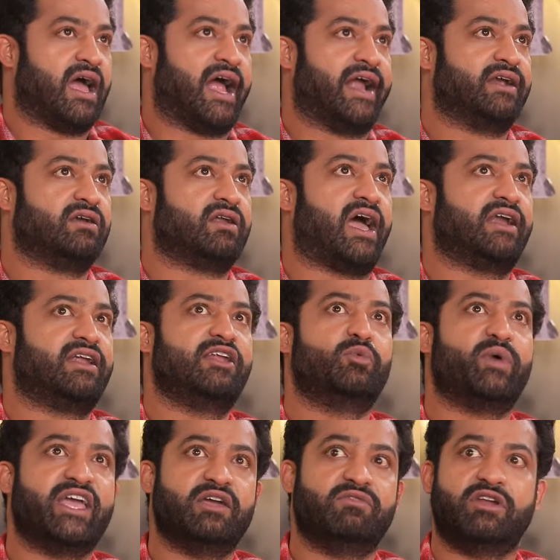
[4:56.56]
And in
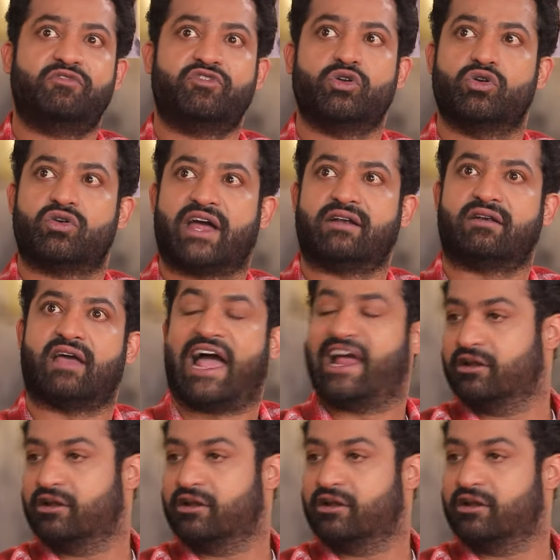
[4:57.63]
a way, even if you look at